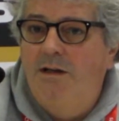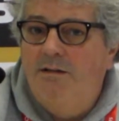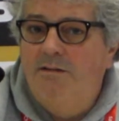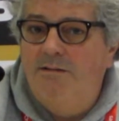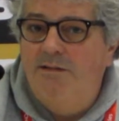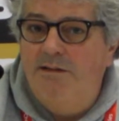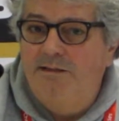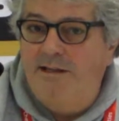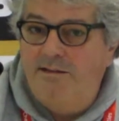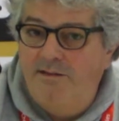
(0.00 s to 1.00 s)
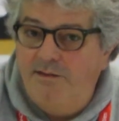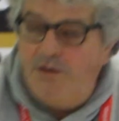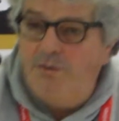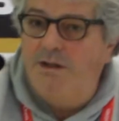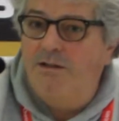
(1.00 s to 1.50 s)
That
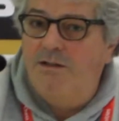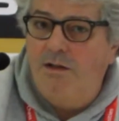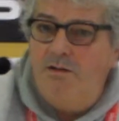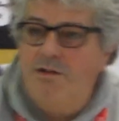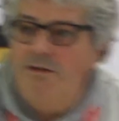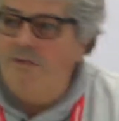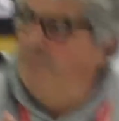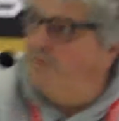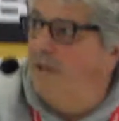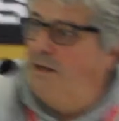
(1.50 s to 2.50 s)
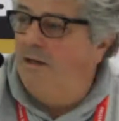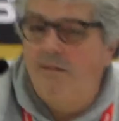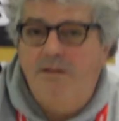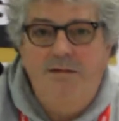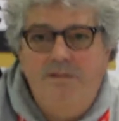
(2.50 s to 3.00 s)
theory and culture of play,
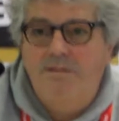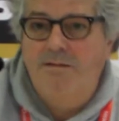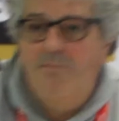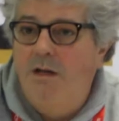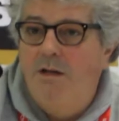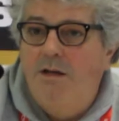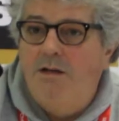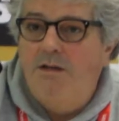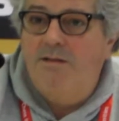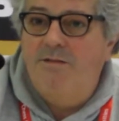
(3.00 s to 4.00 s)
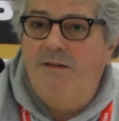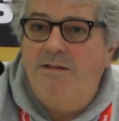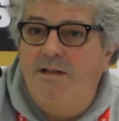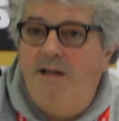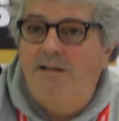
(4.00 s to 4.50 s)
it's
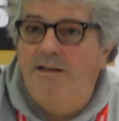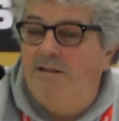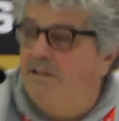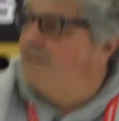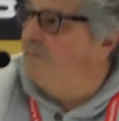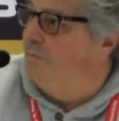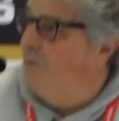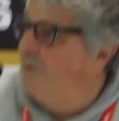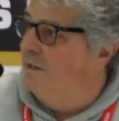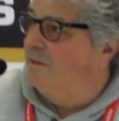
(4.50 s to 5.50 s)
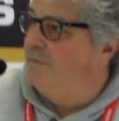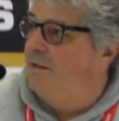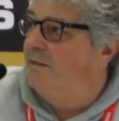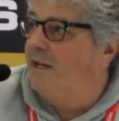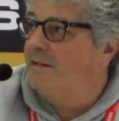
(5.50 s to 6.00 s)
fascinating. This book is a
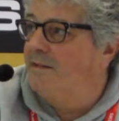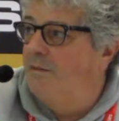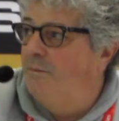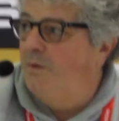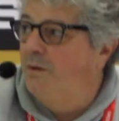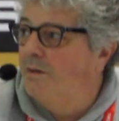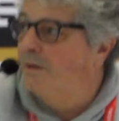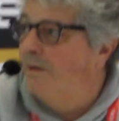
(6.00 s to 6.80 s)
fantastic book.